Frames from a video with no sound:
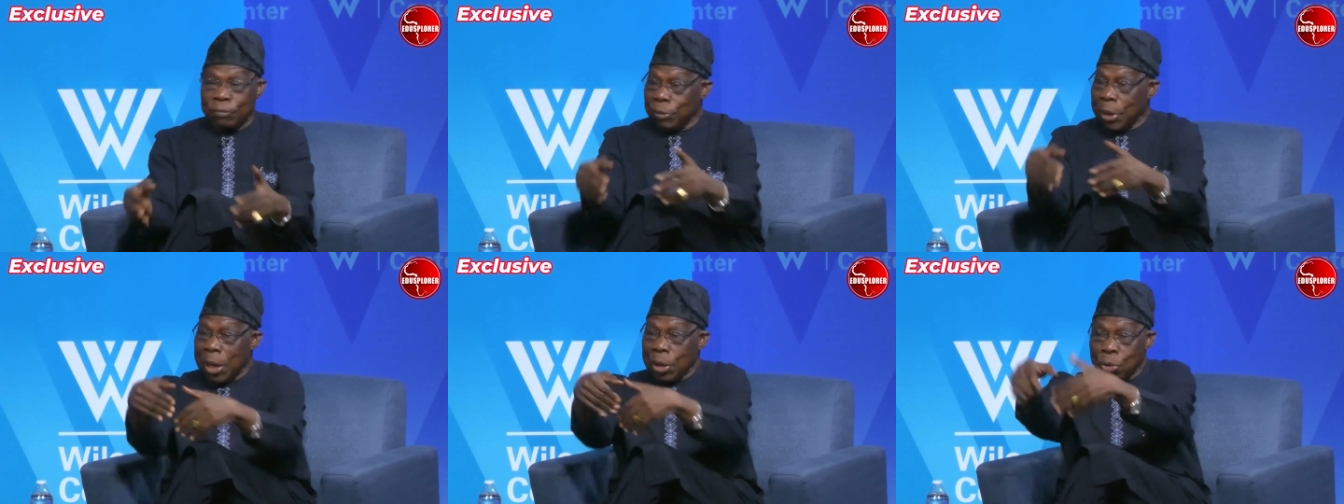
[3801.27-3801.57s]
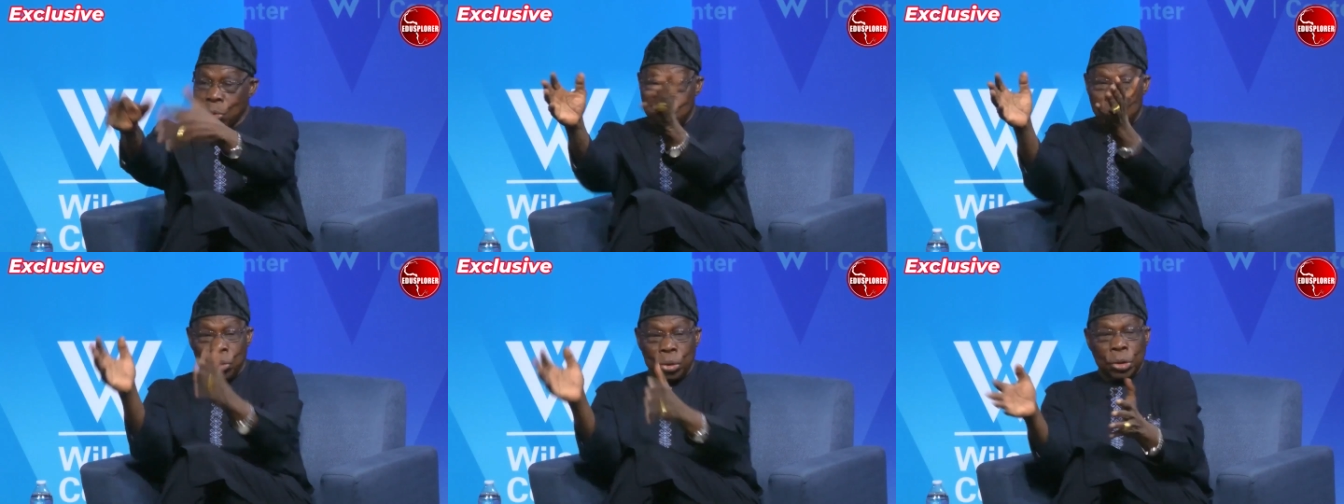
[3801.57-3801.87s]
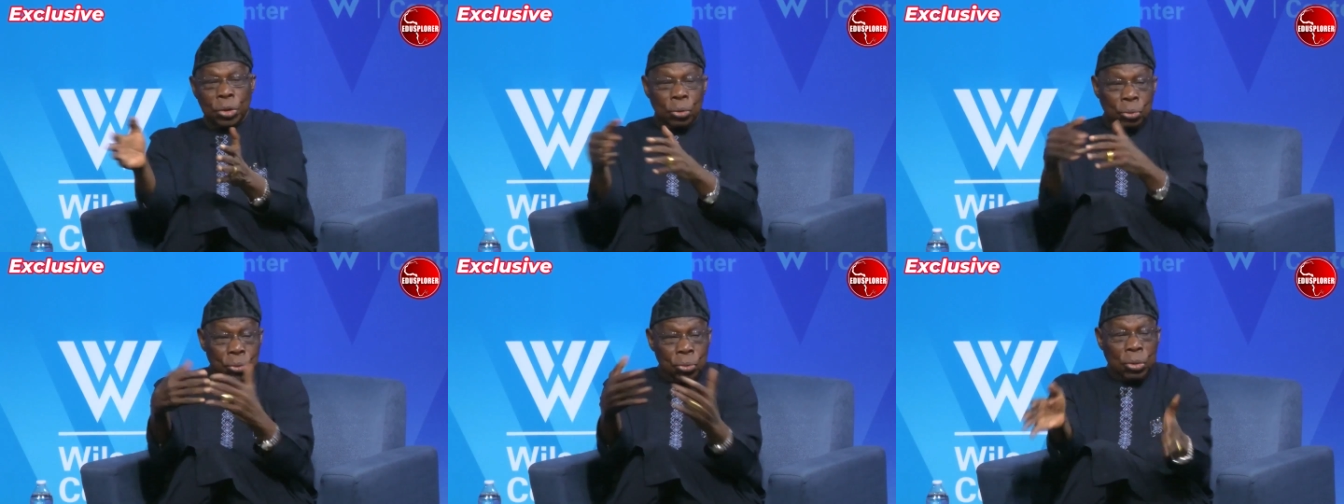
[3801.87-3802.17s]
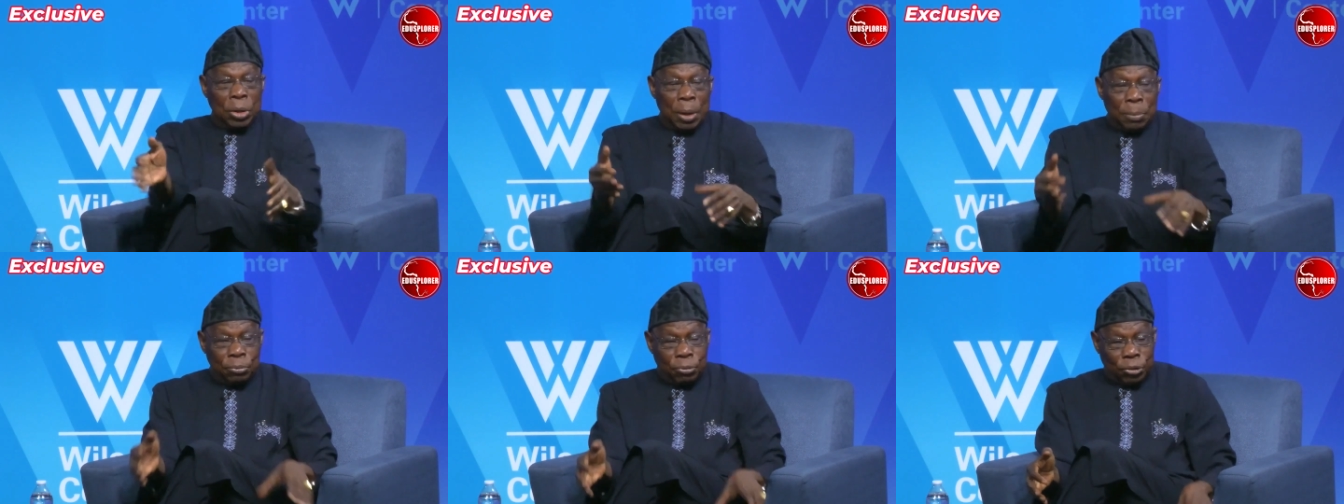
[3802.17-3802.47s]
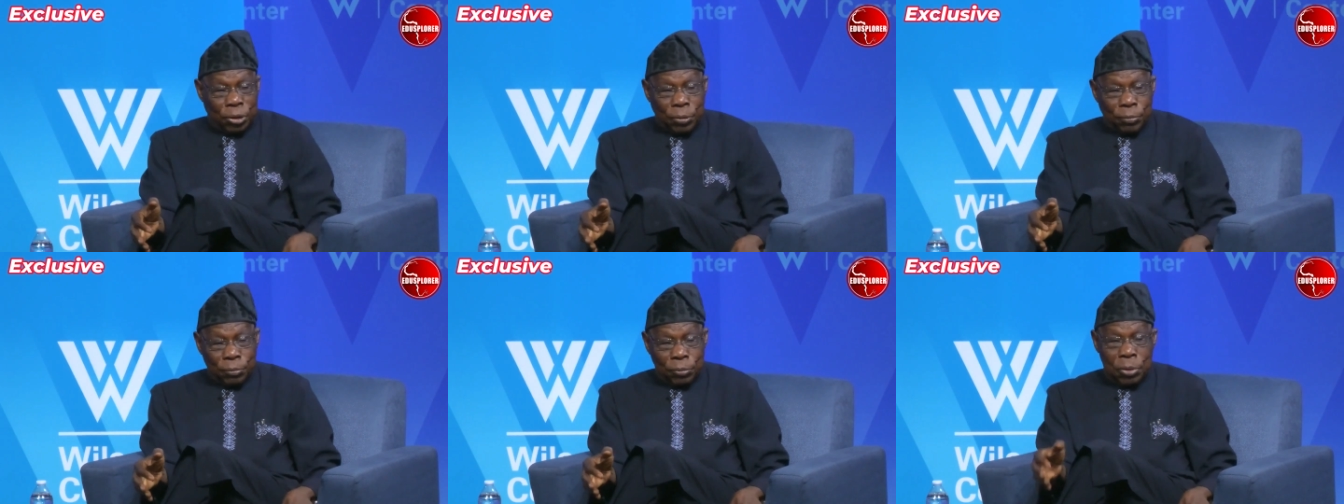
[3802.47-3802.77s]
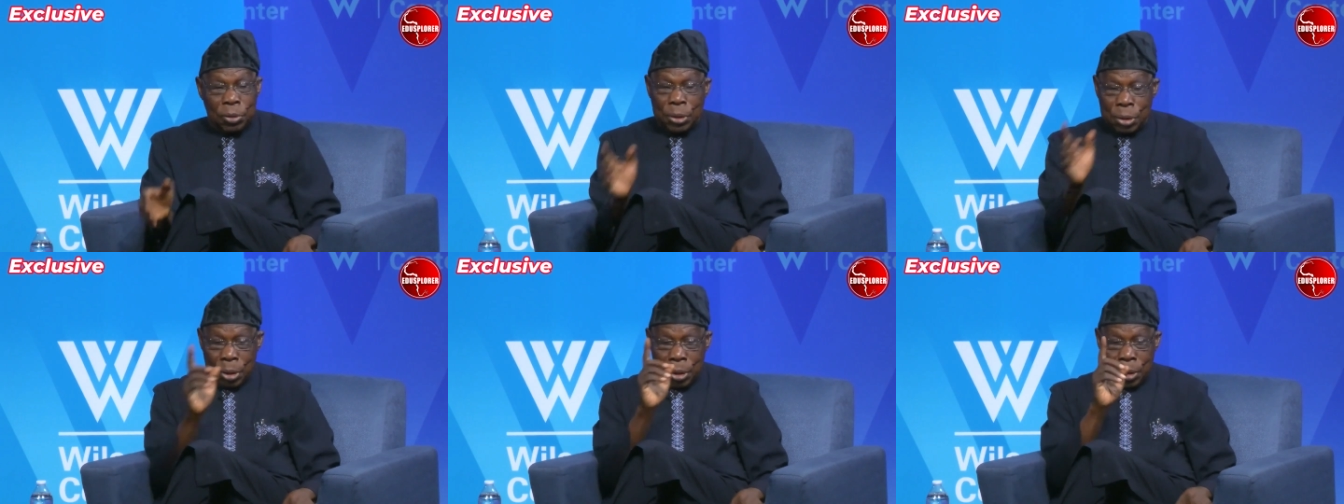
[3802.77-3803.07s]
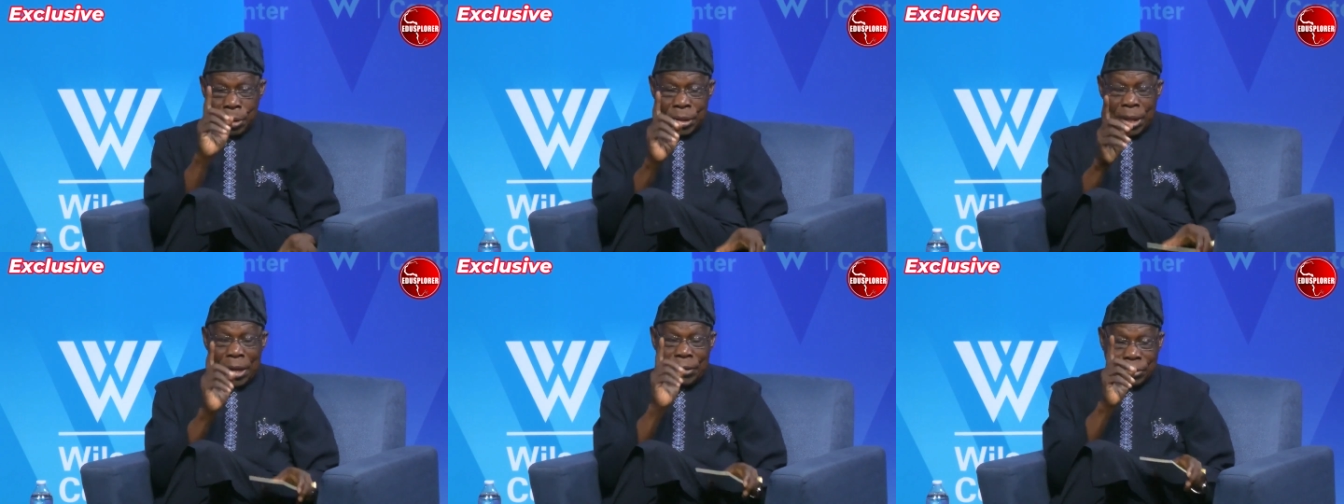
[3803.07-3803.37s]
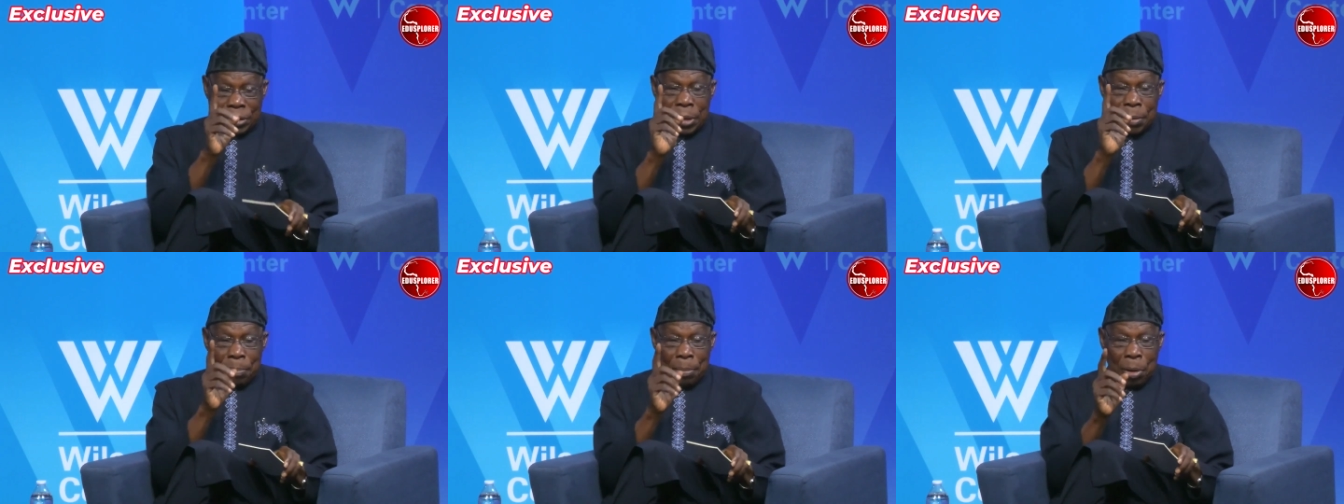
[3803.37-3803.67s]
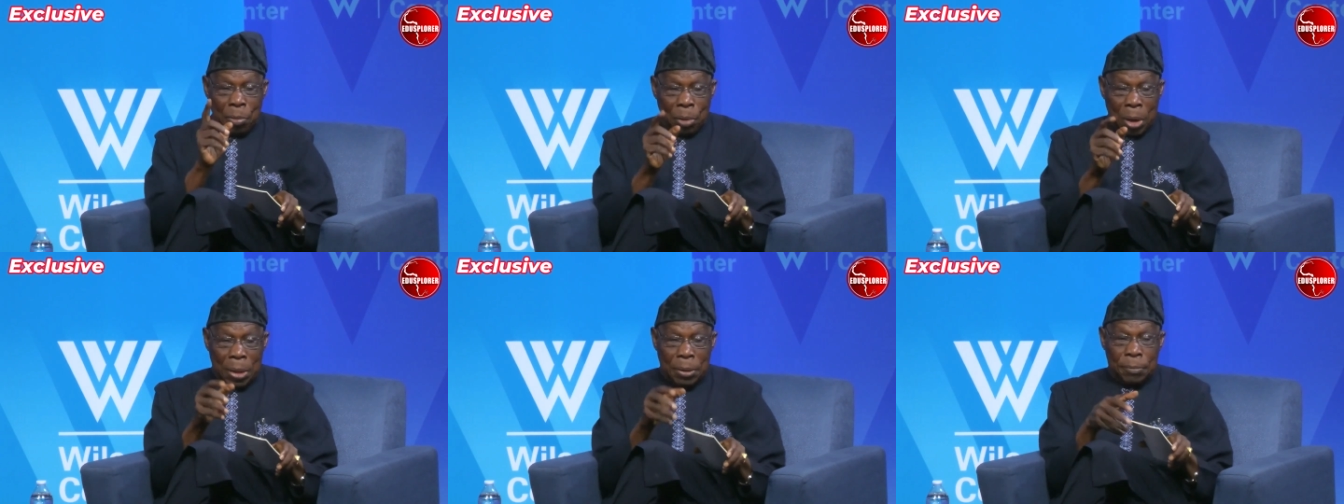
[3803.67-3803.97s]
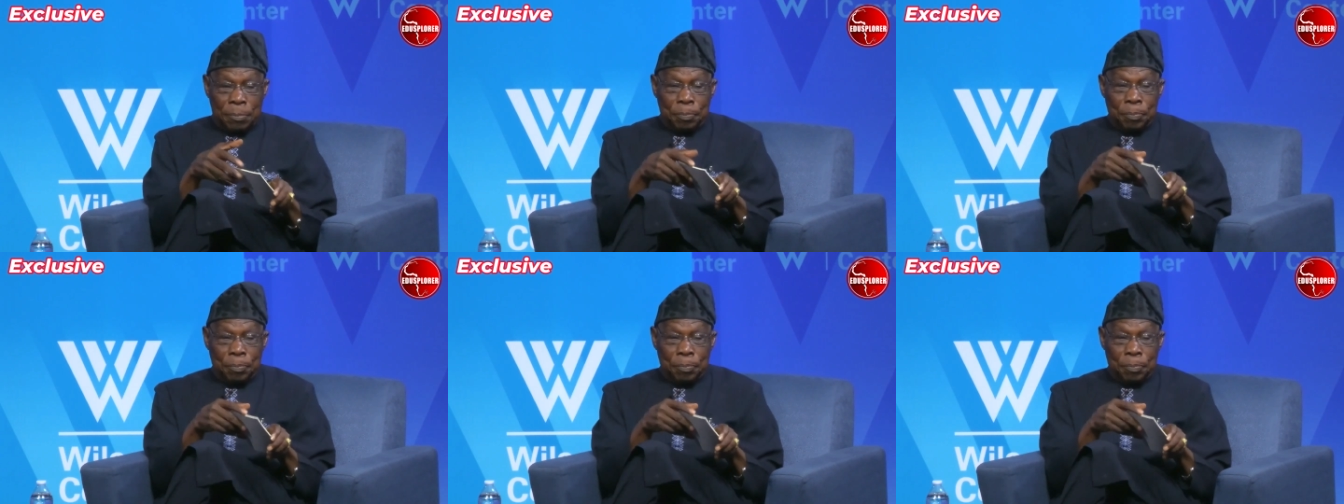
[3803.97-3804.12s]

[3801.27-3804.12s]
I go on the road, I'm safe. That's number one.